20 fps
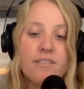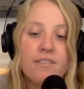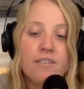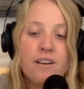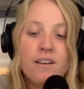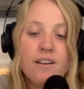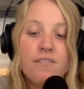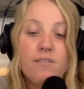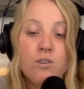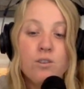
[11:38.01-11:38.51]

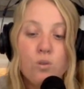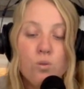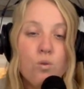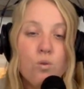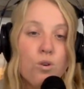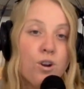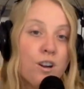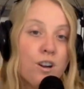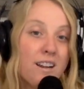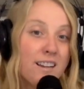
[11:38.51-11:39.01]
of
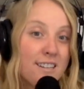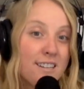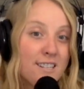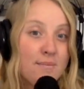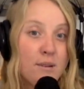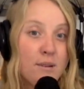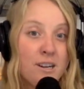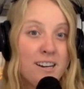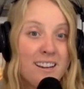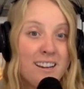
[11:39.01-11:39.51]
your
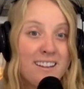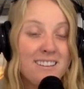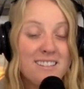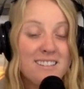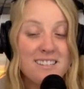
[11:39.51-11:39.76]
experience,